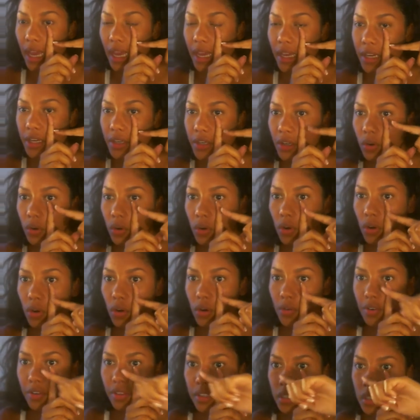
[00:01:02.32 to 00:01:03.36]
and you don't go
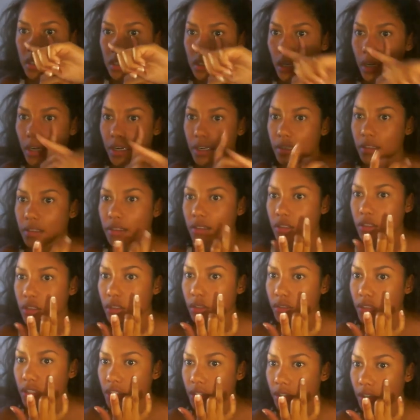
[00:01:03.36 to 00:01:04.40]
over this side.
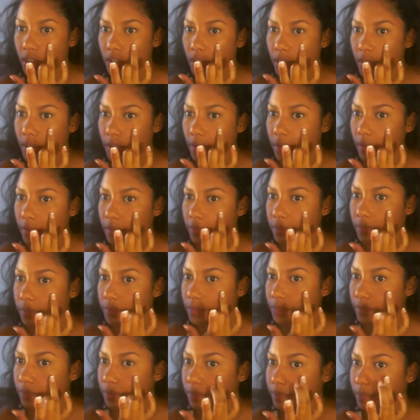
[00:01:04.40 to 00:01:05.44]
So you start here,
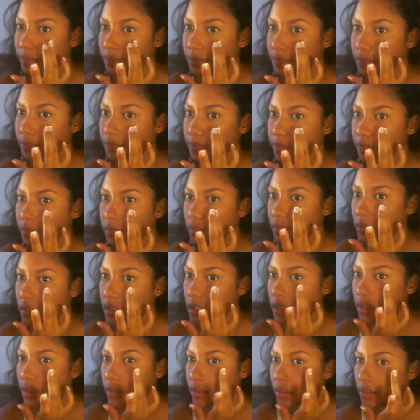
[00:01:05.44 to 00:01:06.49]

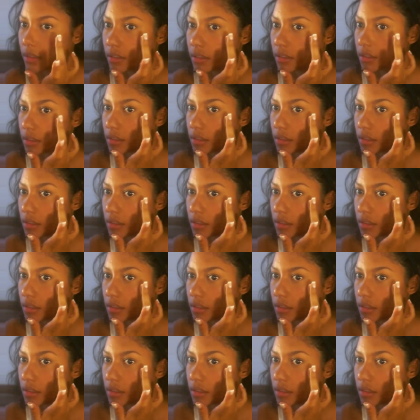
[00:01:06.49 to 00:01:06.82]
just here,